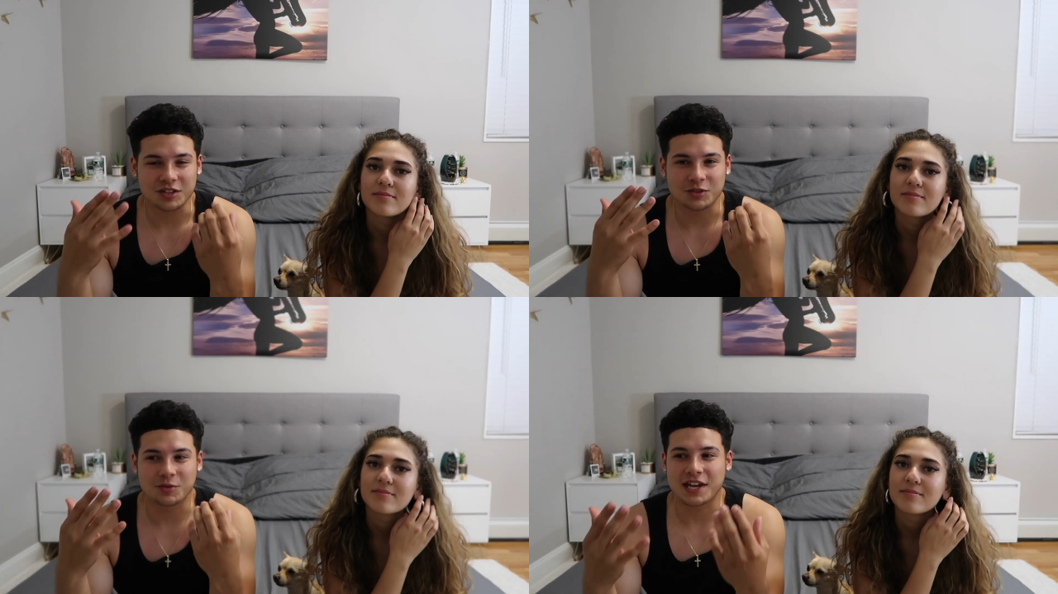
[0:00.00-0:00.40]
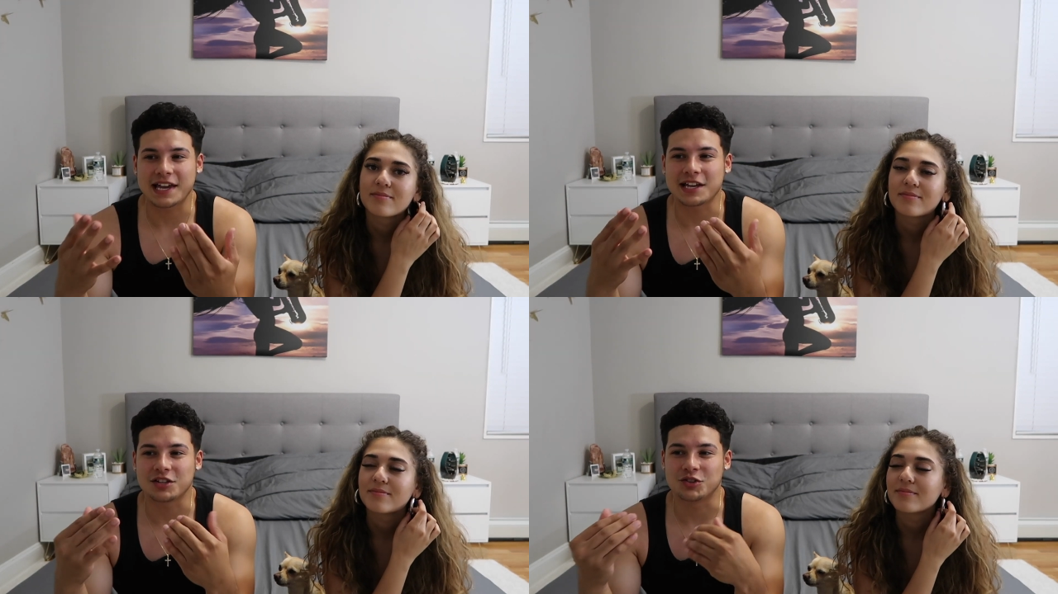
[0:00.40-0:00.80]
Speaker 1: you
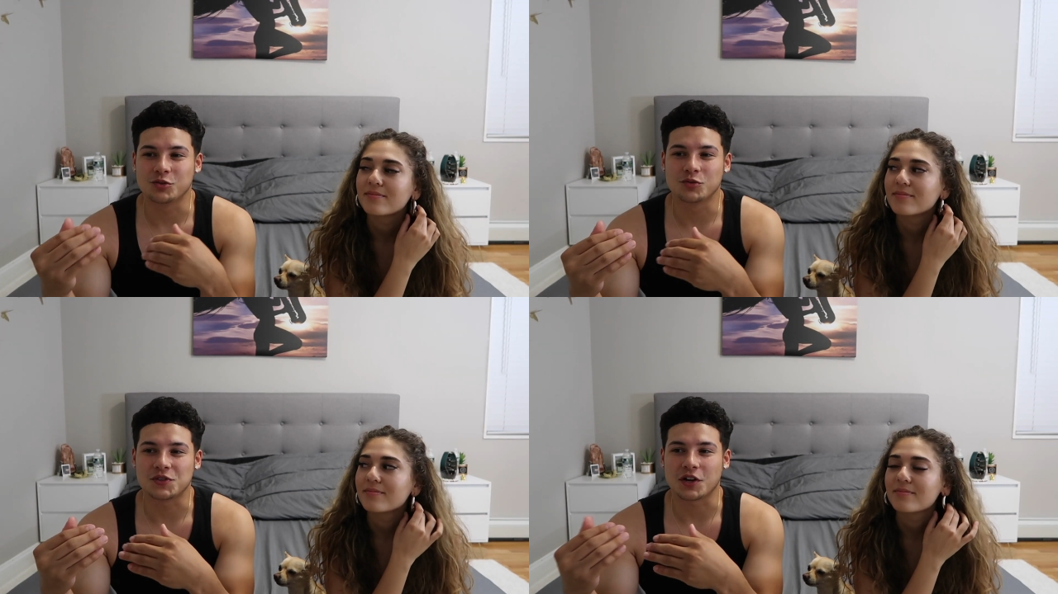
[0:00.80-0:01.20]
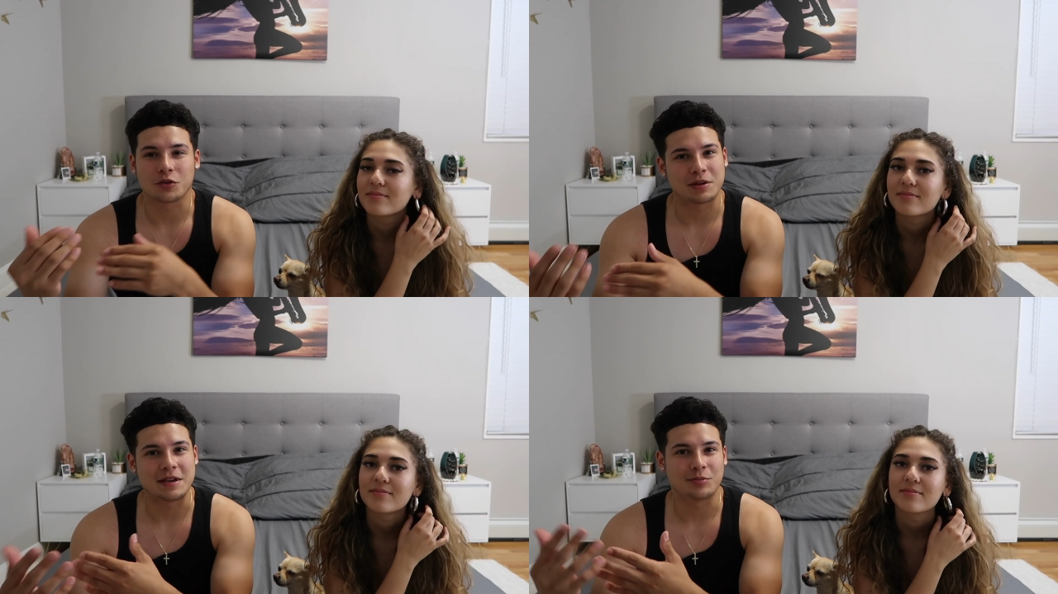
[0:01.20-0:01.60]
can't use
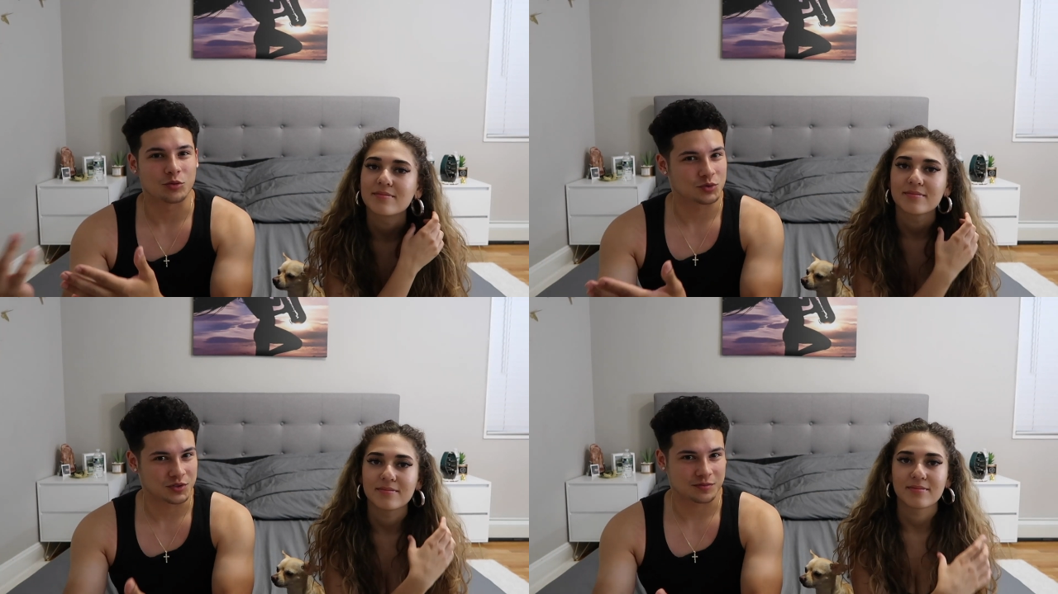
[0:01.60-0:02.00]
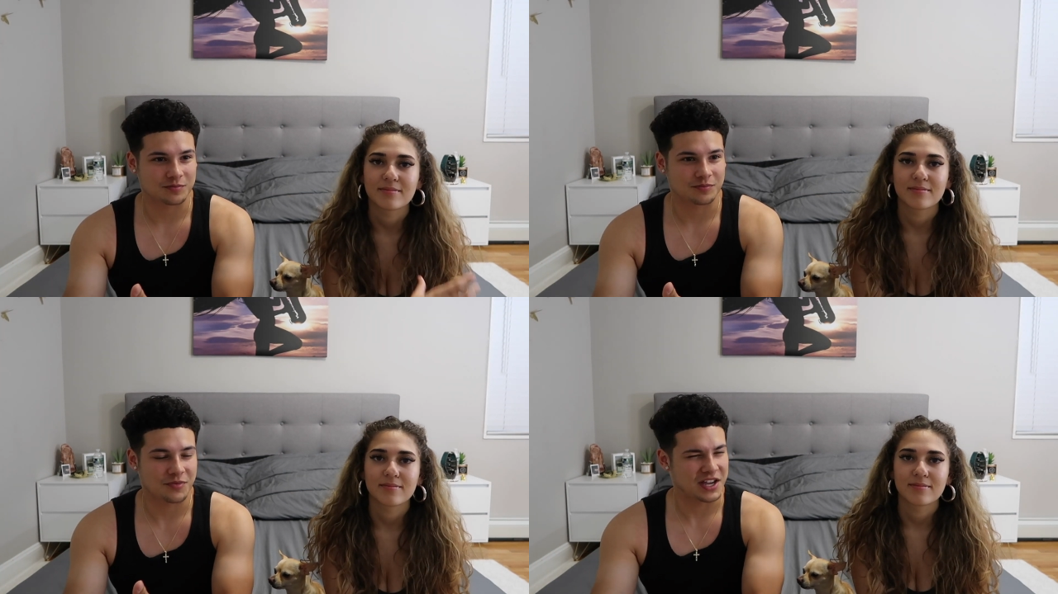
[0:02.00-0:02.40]
other people's
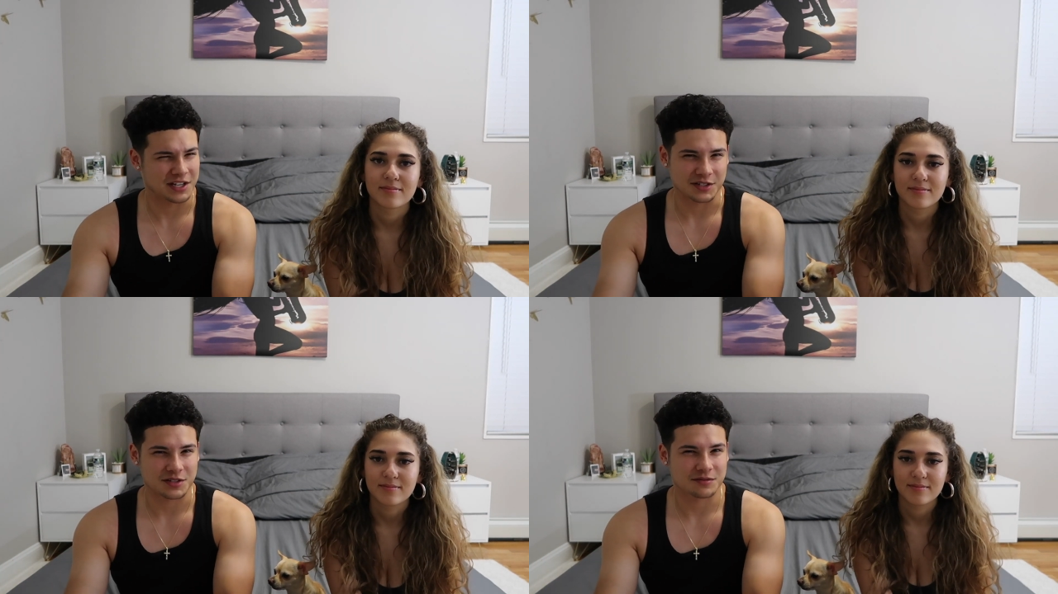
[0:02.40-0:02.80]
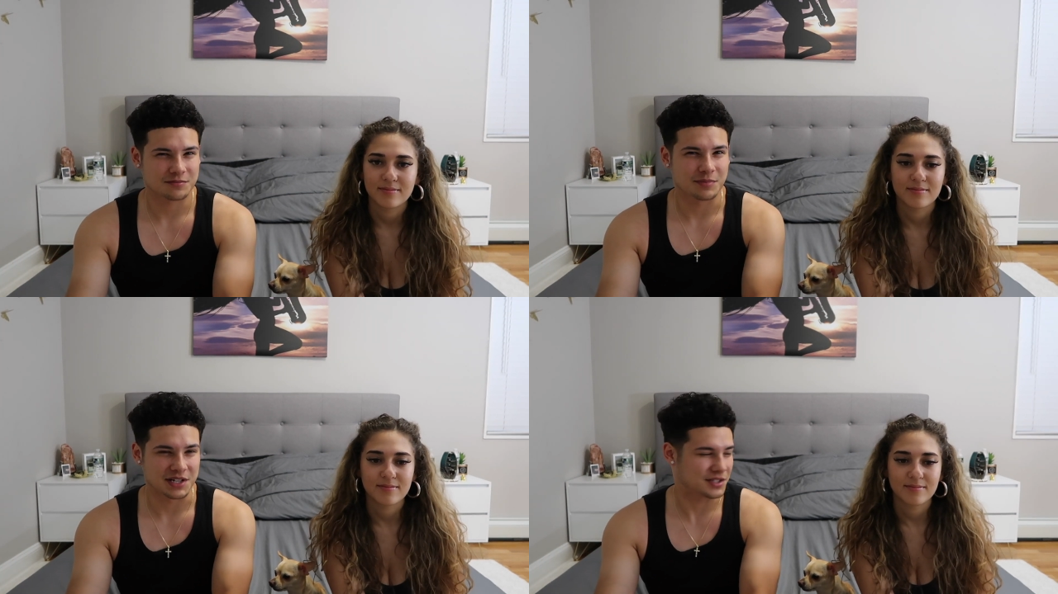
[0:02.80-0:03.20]
things,
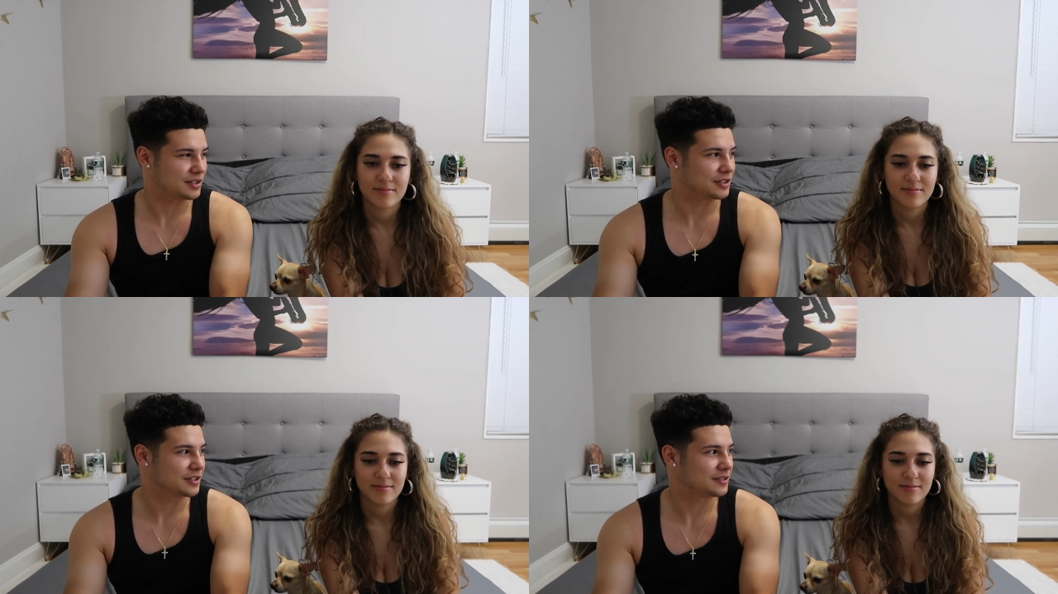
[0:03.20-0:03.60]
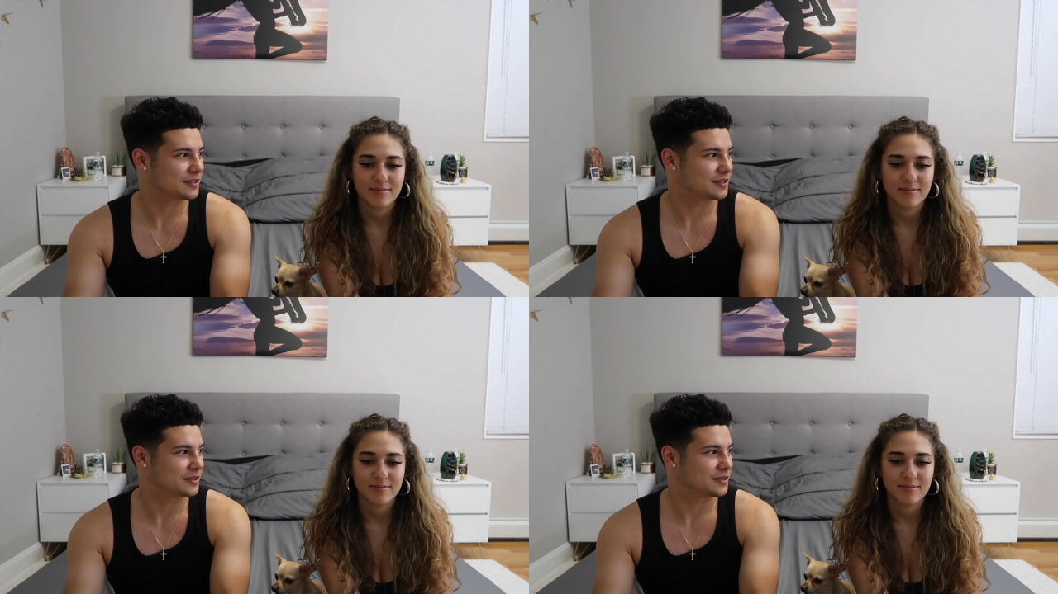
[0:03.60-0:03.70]
basically.